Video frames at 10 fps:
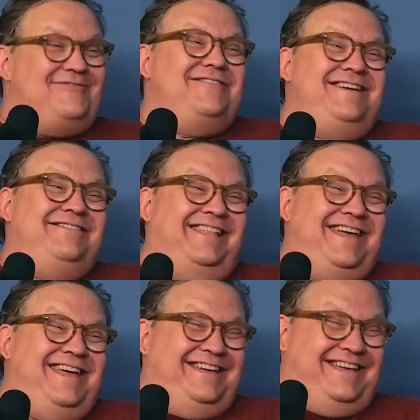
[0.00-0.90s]
dead
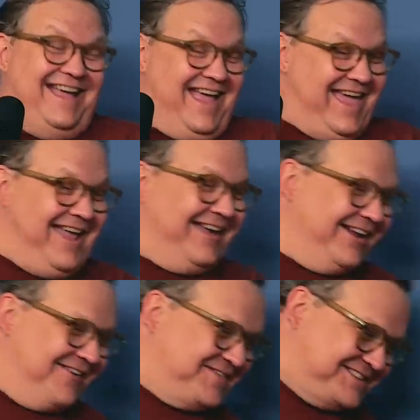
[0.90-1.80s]
now. Like, he's dead
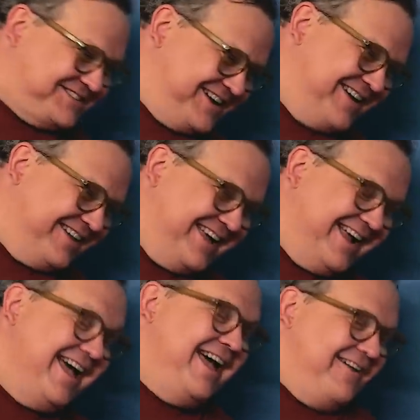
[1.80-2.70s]
now. The chair, like,